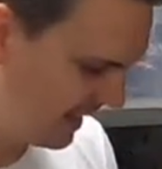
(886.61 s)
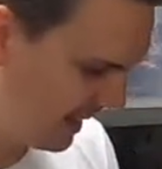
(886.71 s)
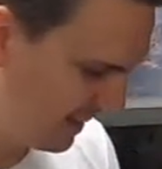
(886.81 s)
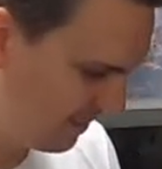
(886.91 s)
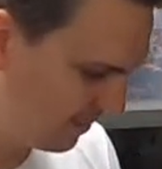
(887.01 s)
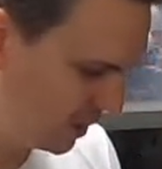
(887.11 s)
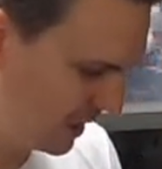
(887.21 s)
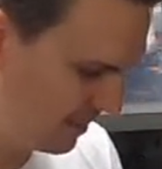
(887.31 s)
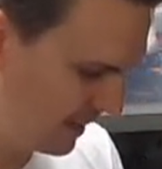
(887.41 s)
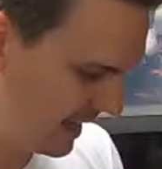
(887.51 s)
What
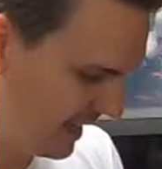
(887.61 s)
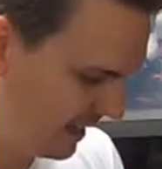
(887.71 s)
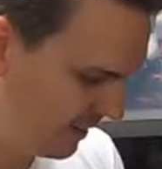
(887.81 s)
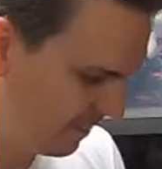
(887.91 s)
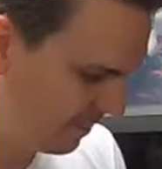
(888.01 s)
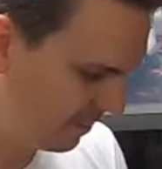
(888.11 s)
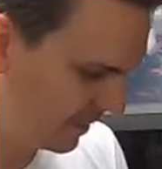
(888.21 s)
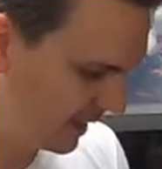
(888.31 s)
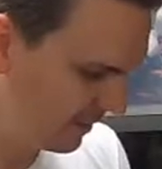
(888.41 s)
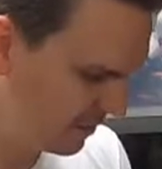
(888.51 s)
did I pay?
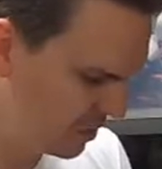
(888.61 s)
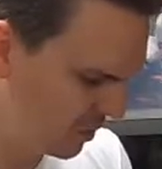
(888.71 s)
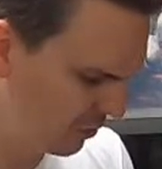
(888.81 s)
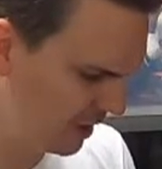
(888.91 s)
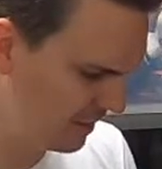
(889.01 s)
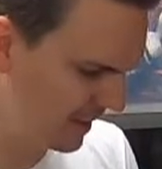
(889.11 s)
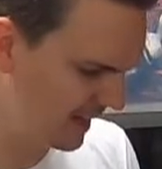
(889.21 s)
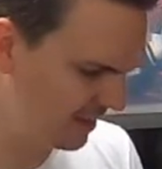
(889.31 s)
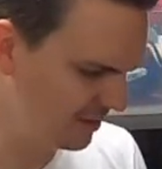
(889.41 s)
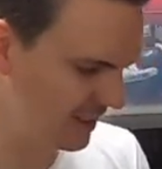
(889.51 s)
£2 or
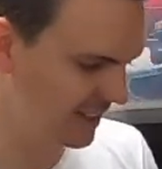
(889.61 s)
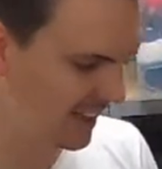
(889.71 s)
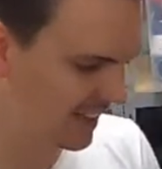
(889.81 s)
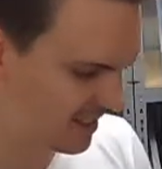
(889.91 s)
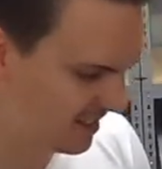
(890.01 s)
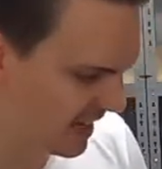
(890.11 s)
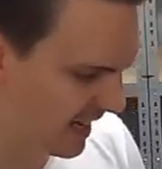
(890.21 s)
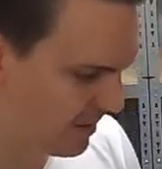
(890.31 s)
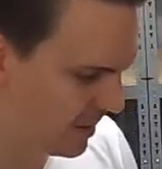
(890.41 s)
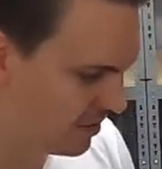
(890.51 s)
£3. I didn't actually say
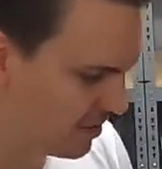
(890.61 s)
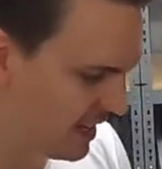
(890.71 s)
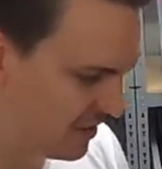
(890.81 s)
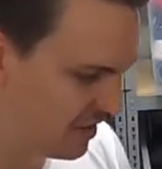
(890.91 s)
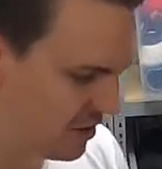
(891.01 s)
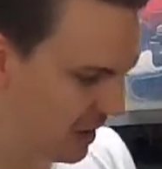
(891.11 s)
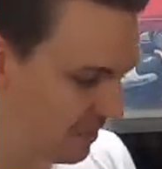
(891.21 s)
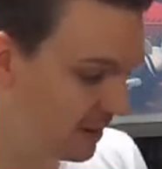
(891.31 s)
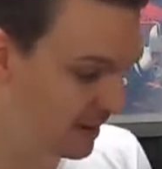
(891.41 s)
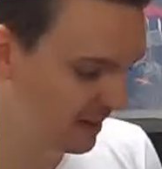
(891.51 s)
how much. Charity
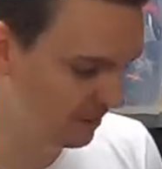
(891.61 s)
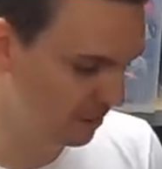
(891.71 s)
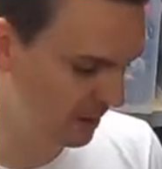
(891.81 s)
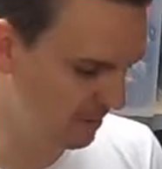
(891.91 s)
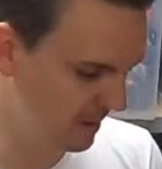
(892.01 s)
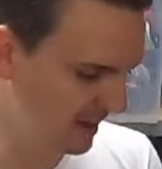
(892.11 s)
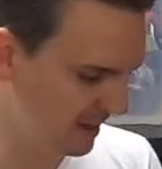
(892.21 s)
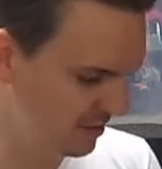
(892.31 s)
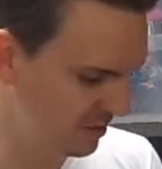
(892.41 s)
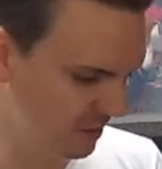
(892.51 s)
shop. Bought in
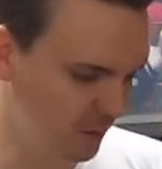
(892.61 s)
March.